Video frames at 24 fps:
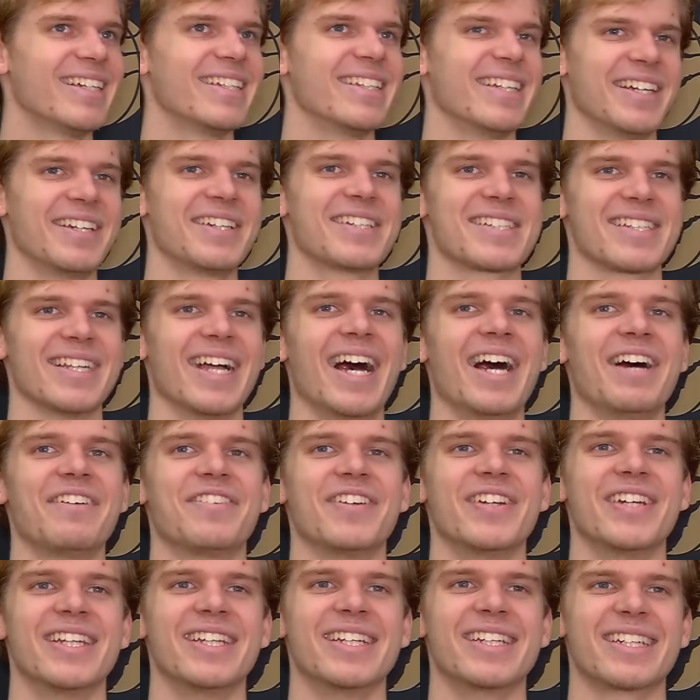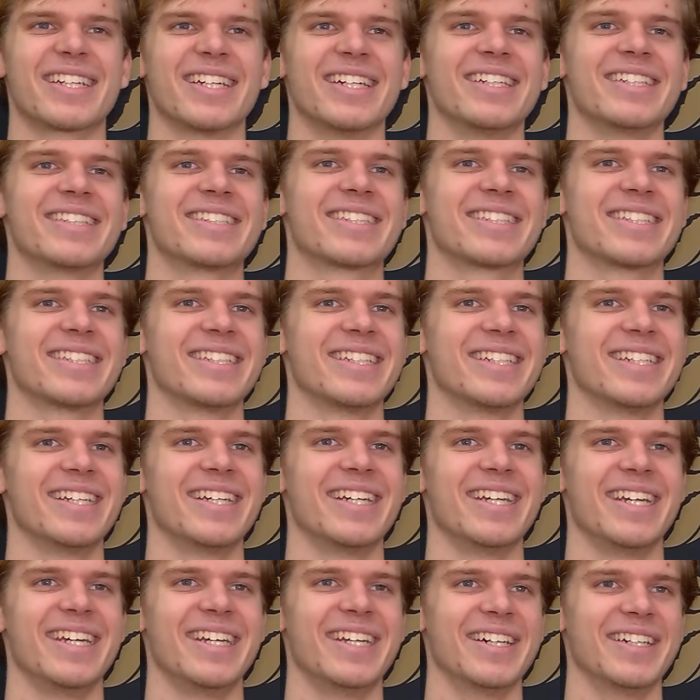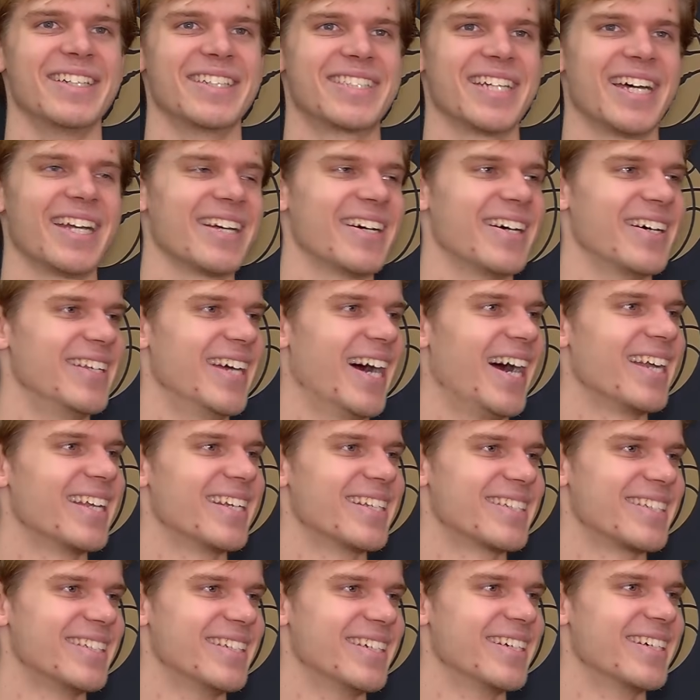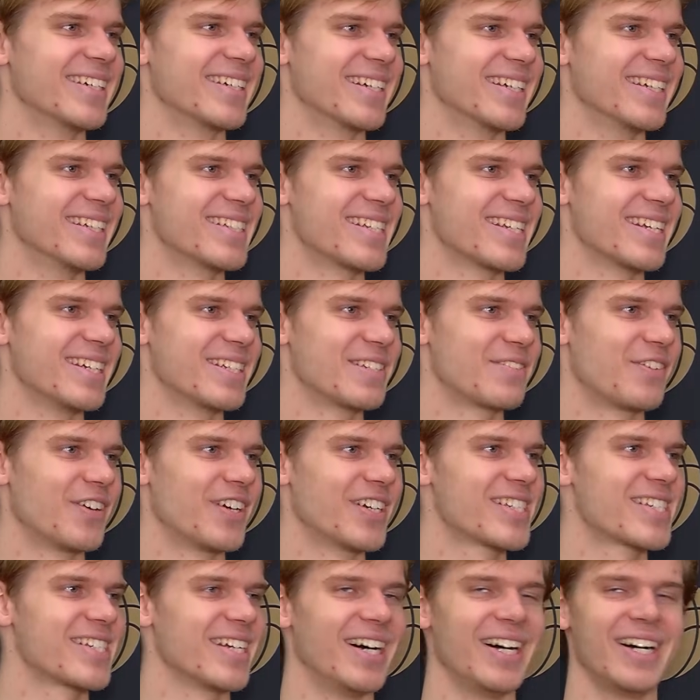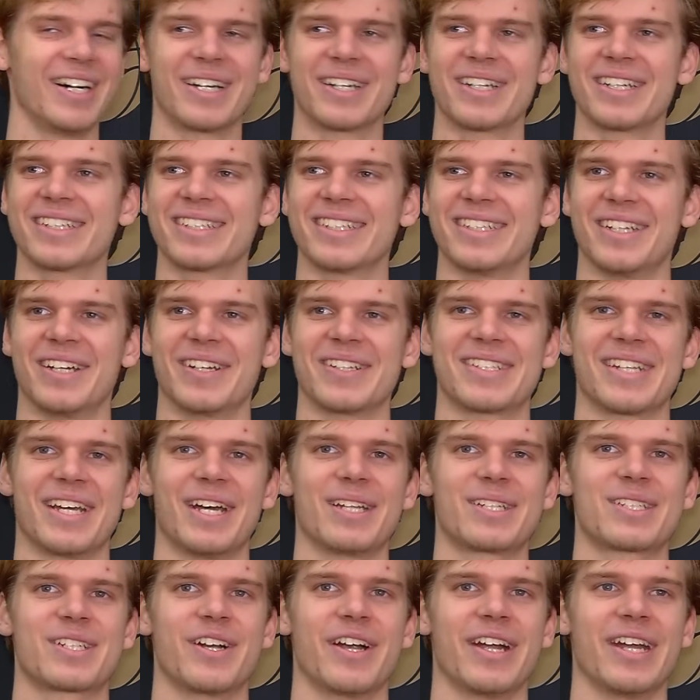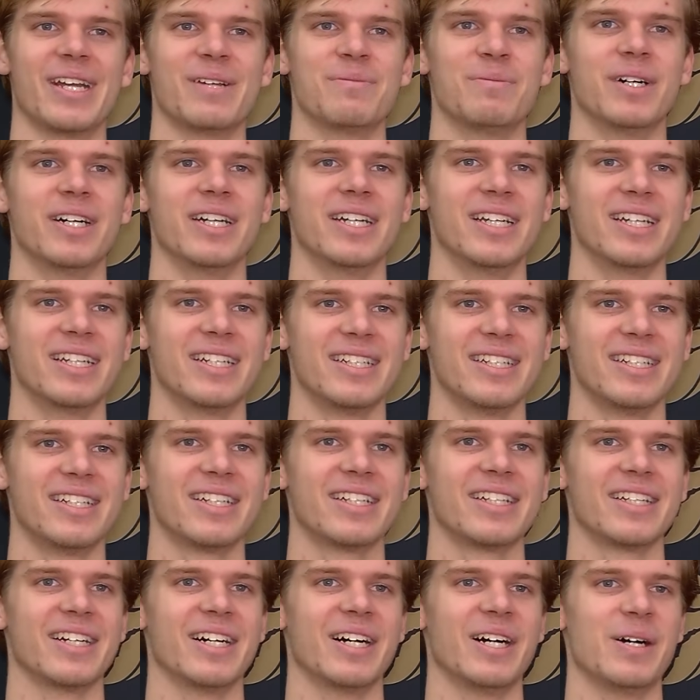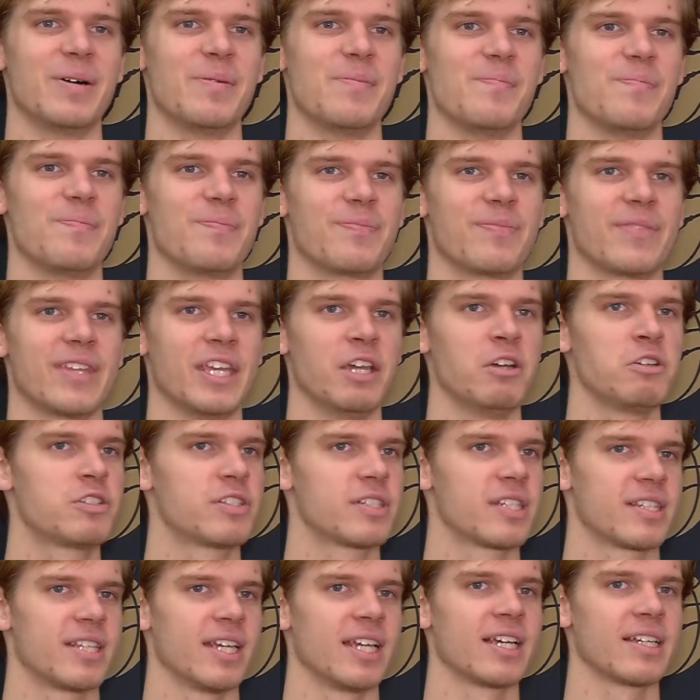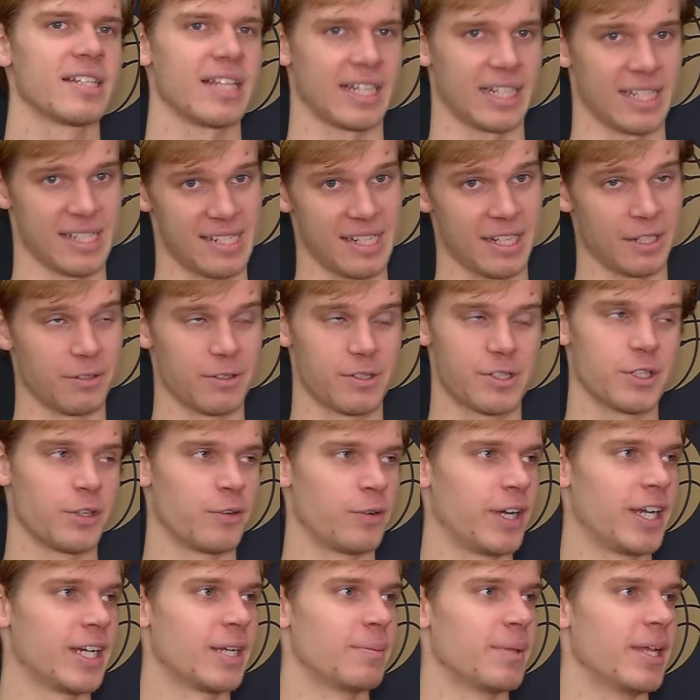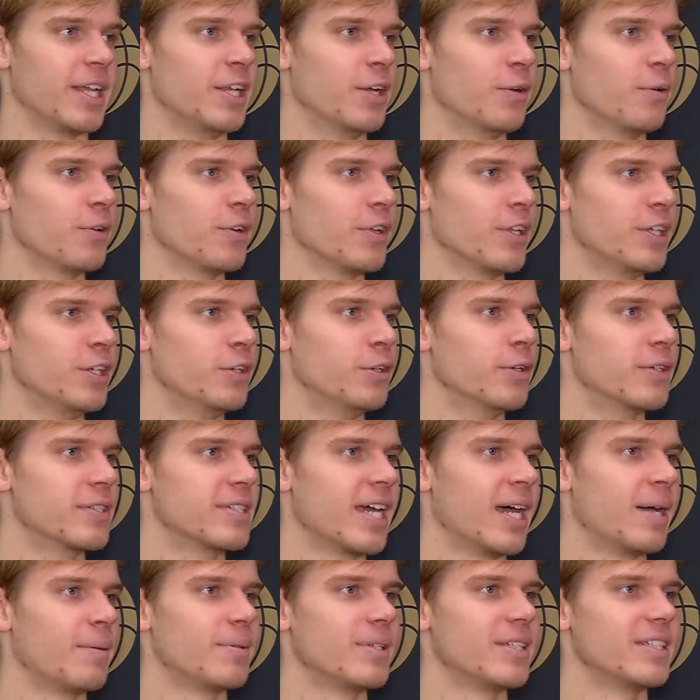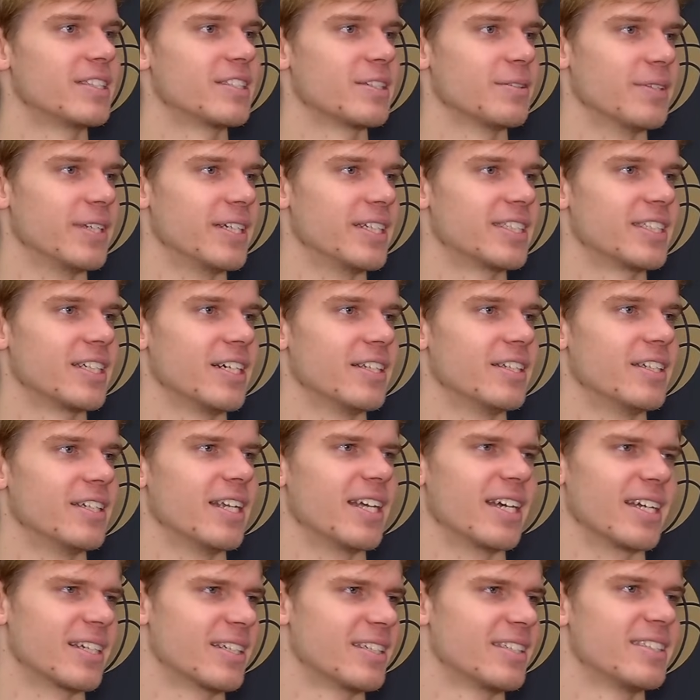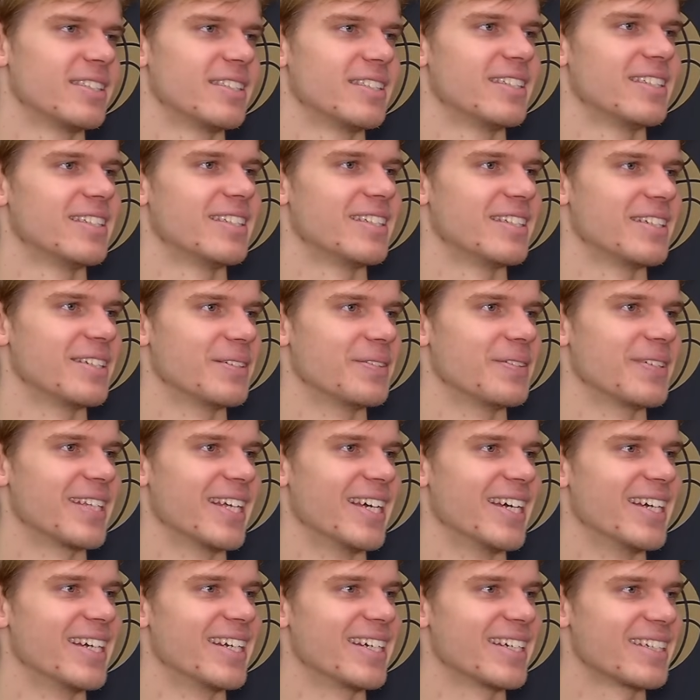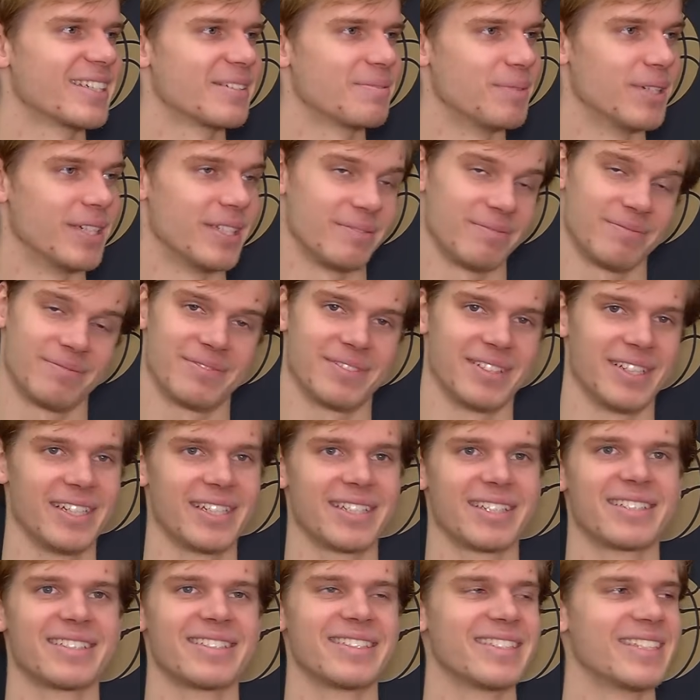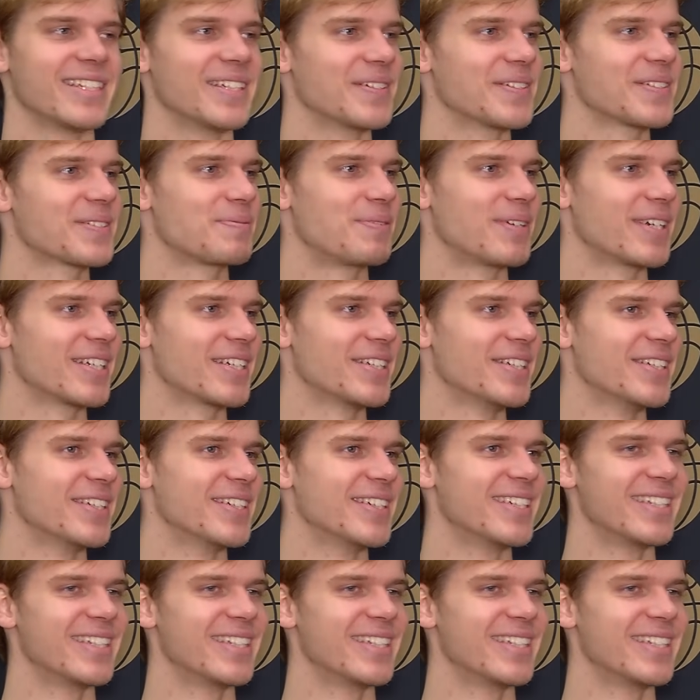They're just laughing because, you know, shout out Adonis, you know, his first song, you know, so that's great. But it was just a thing, cause like I said, it was so random that no one really knew it was happening. So when they saw it, they're like, oh, what the heck? It was pretty cool.